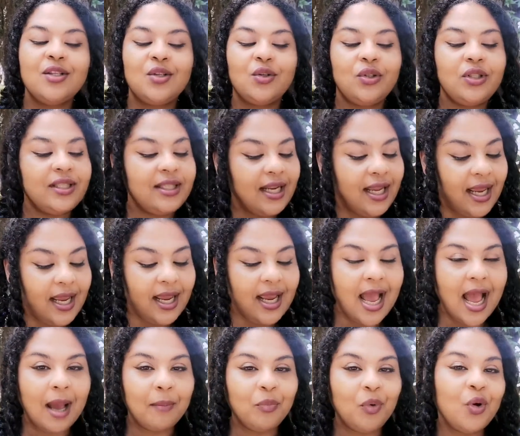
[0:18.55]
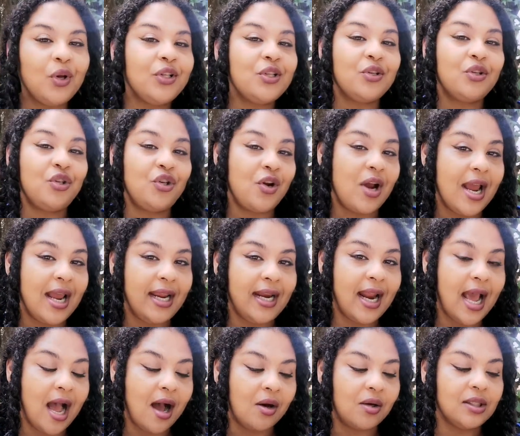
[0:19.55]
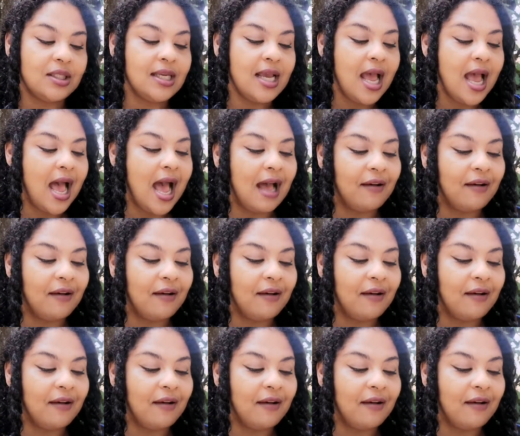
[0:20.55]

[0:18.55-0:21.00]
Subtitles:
so today I'm going to try it out.